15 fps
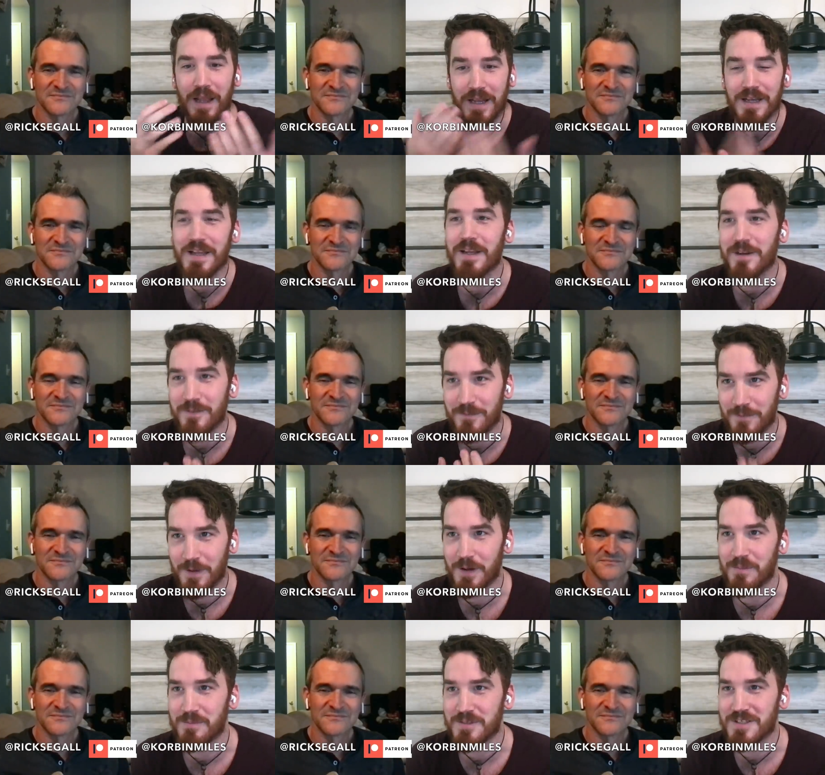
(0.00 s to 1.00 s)
Speaker 1: Indian
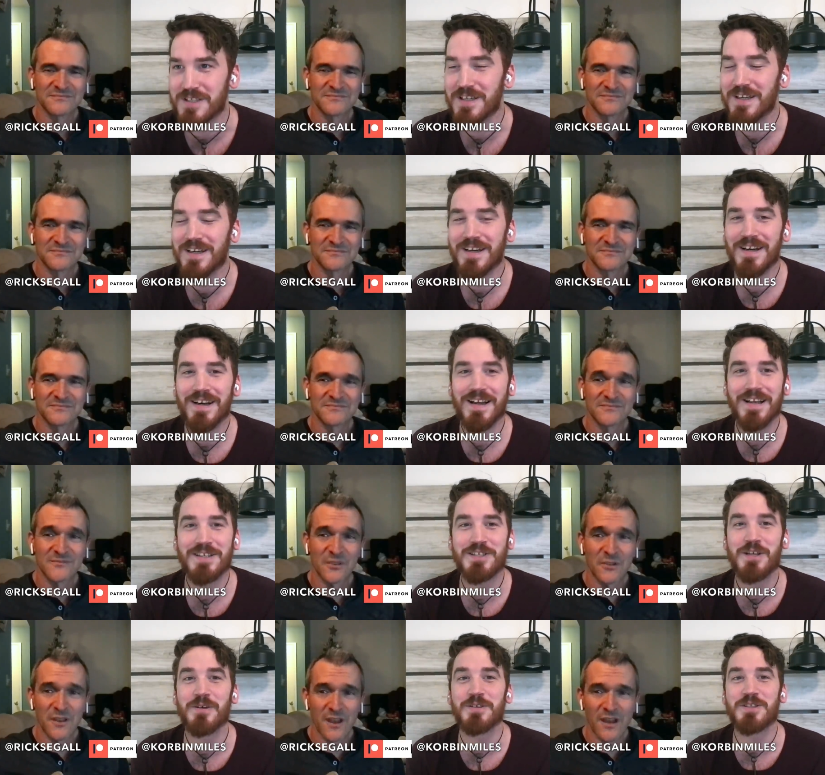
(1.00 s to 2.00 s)
films,
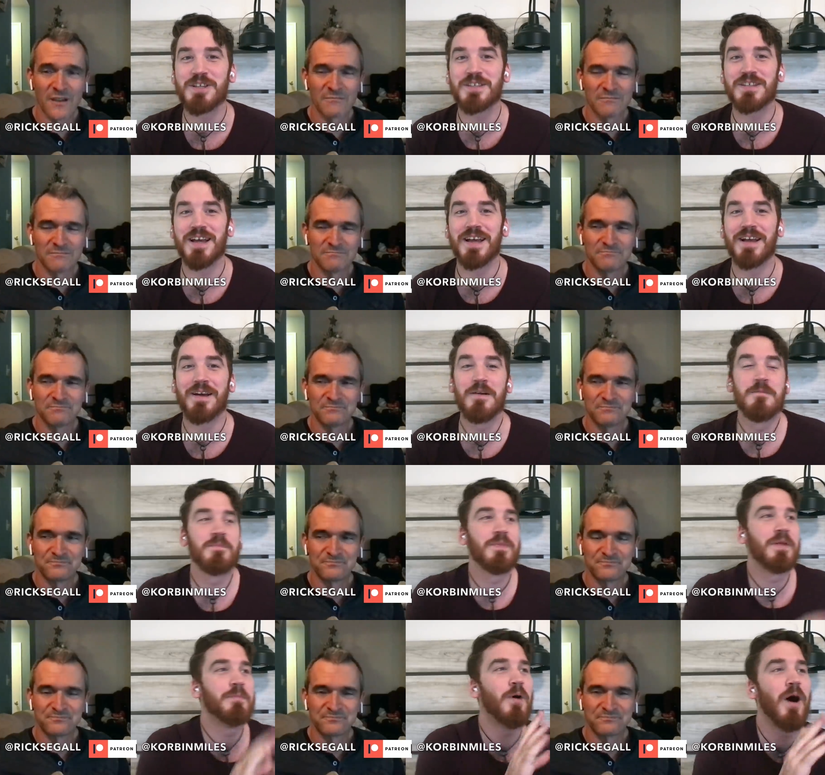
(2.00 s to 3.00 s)
it shows yeah. just like
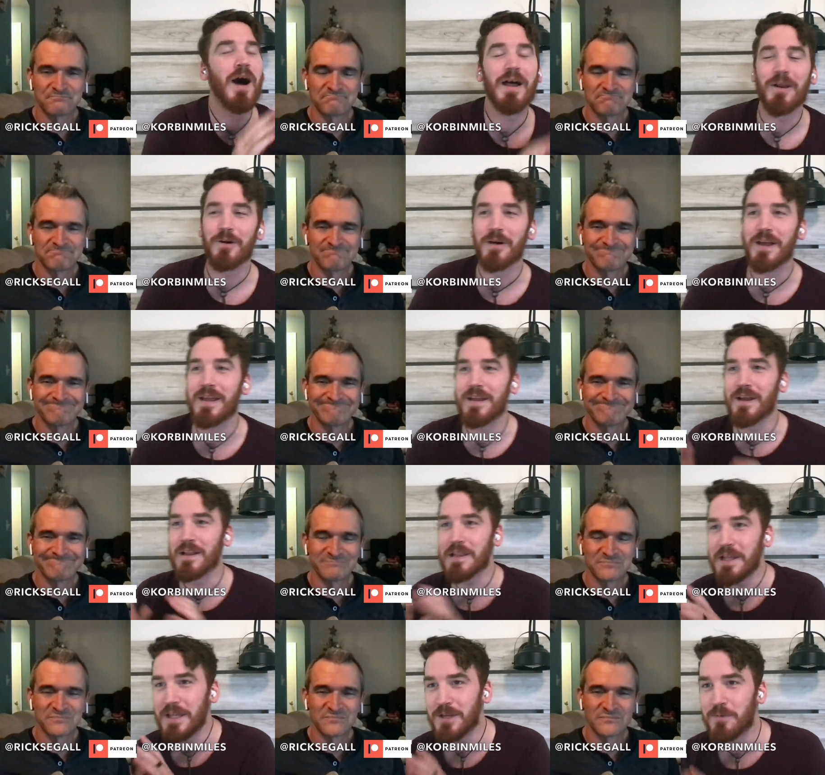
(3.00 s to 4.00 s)
Mohanlal in
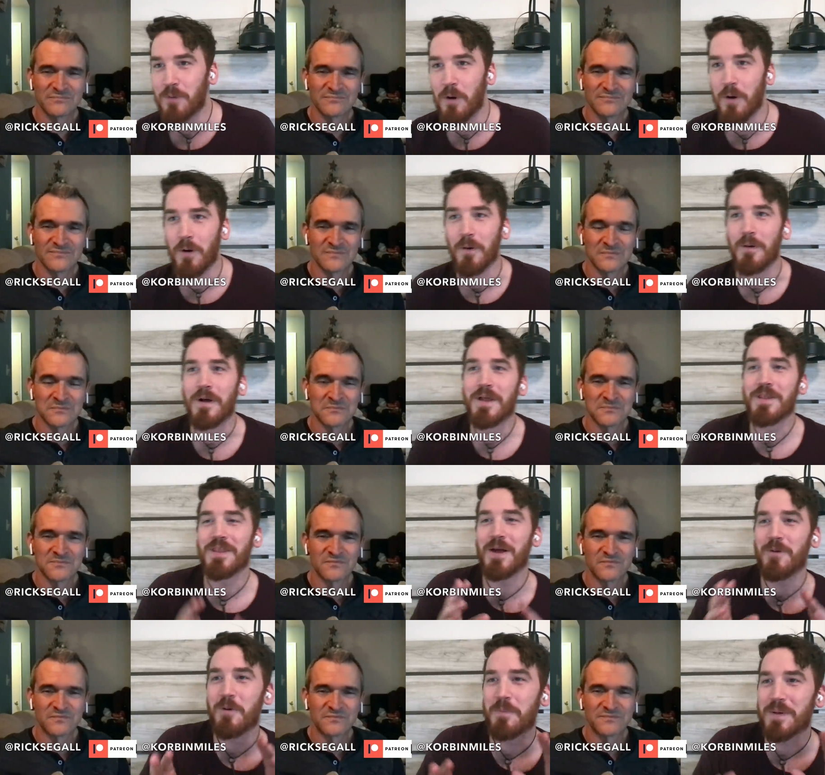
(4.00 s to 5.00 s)
a lead role.
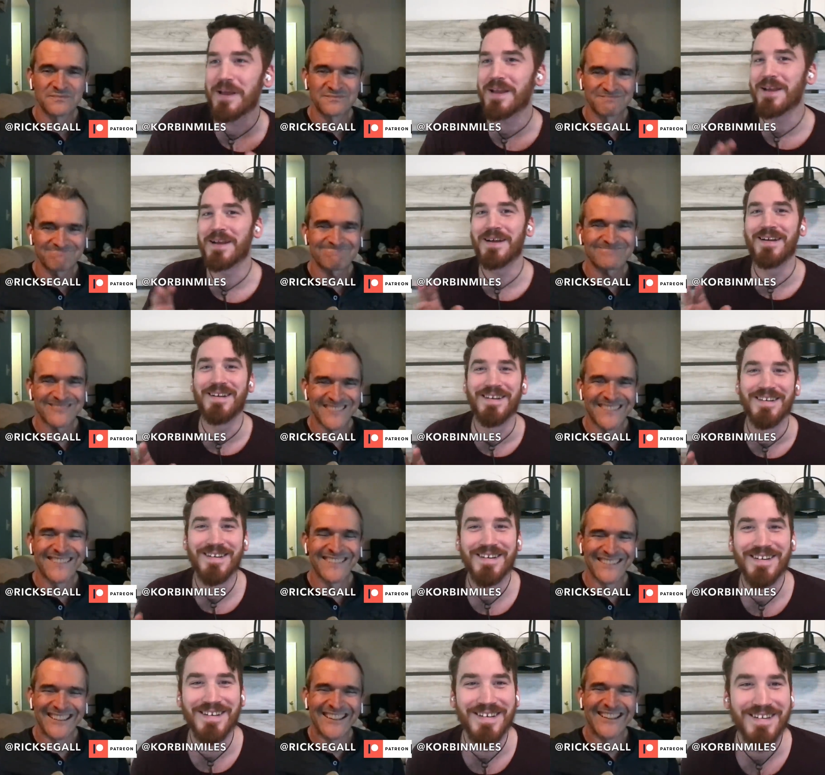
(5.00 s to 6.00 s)
They will be,
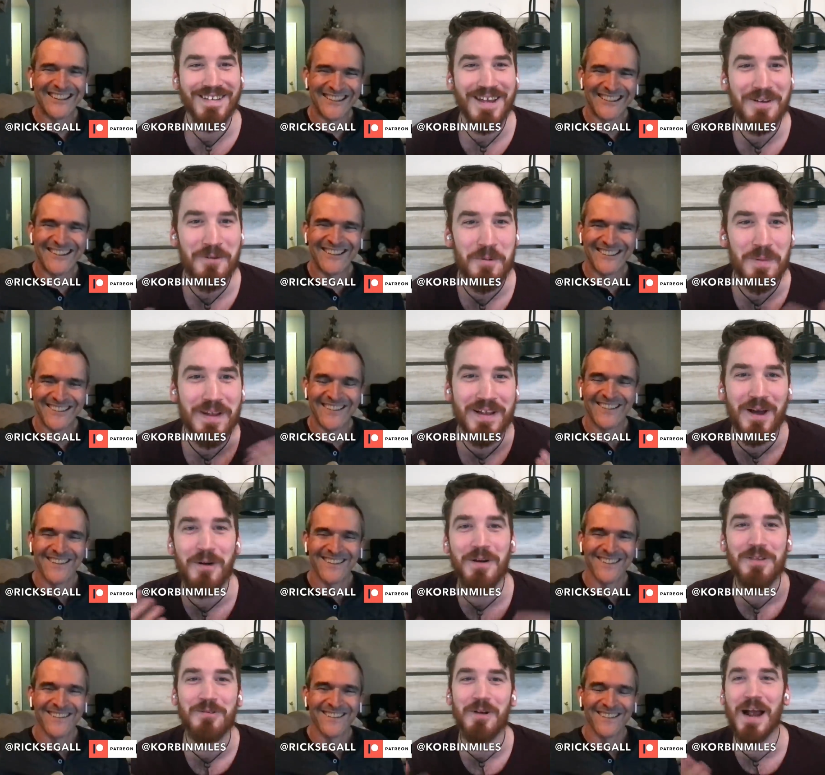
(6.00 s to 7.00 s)
they will be
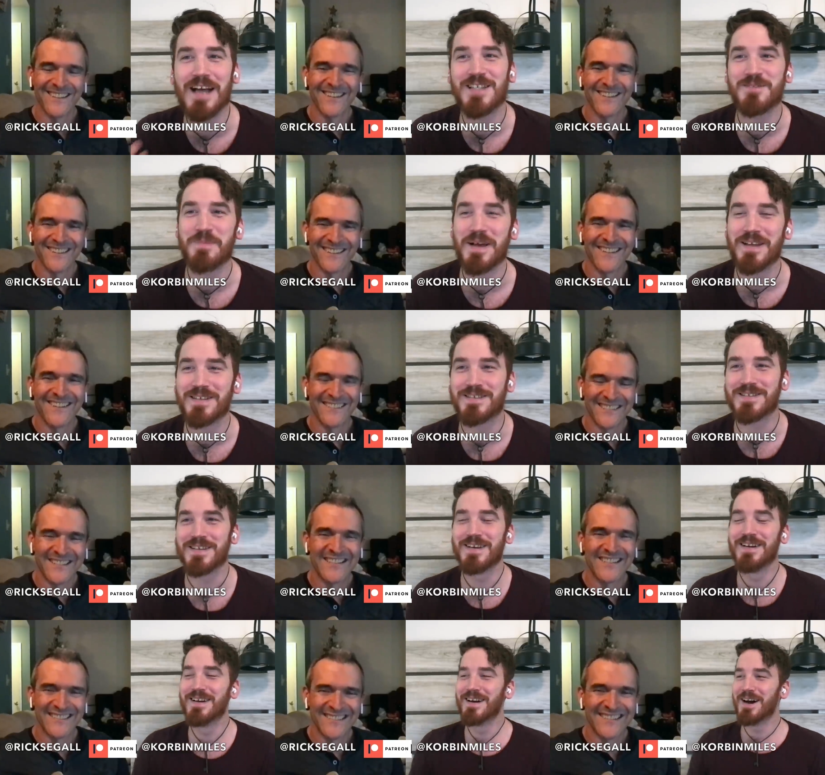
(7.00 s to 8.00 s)
going through
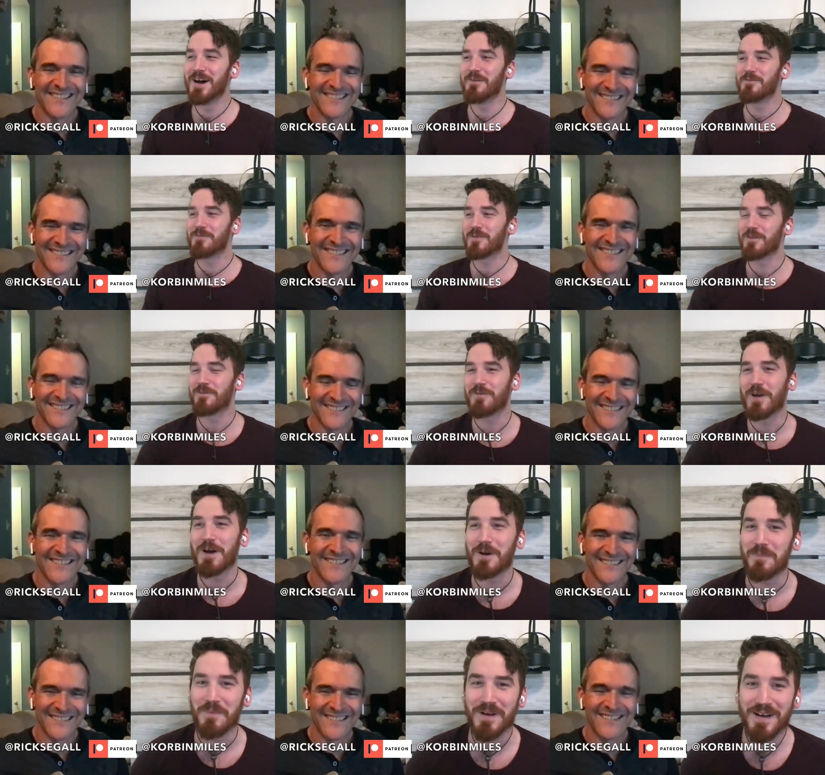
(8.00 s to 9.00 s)
aspects of the
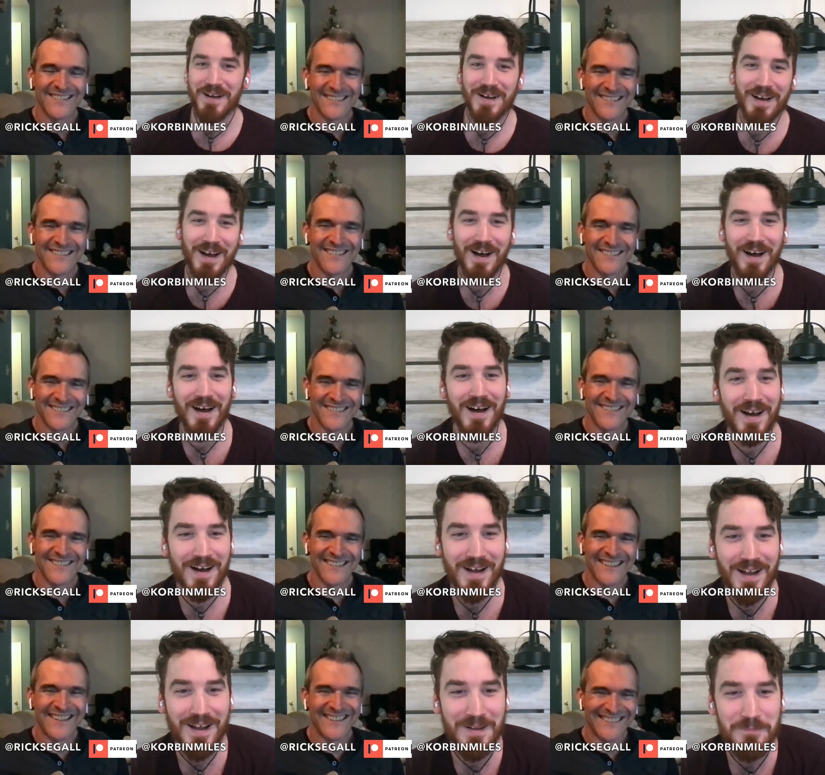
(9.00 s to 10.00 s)
film,
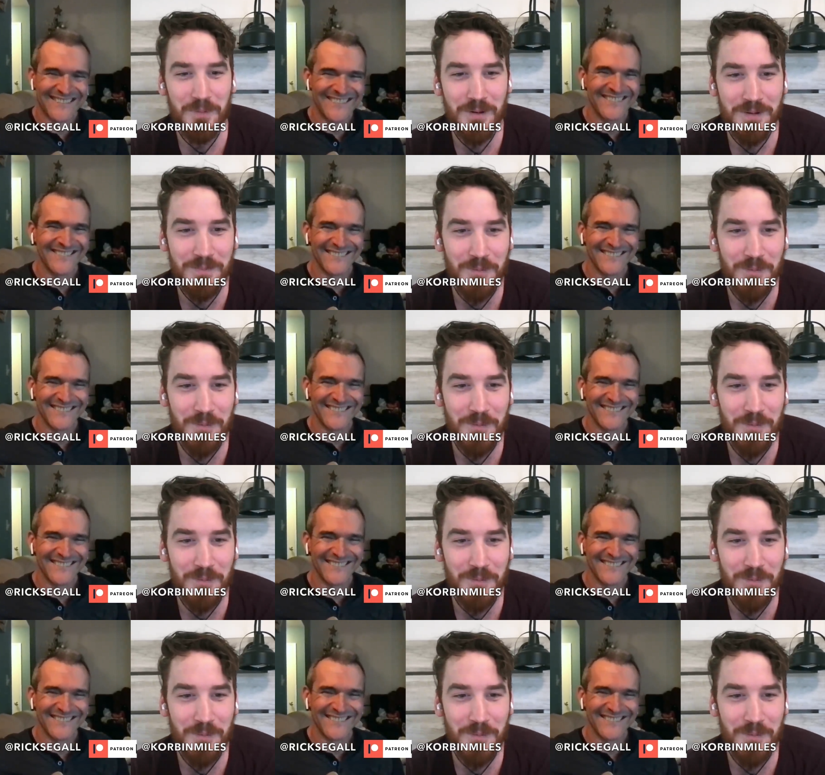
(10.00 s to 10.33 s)
uh, and Mo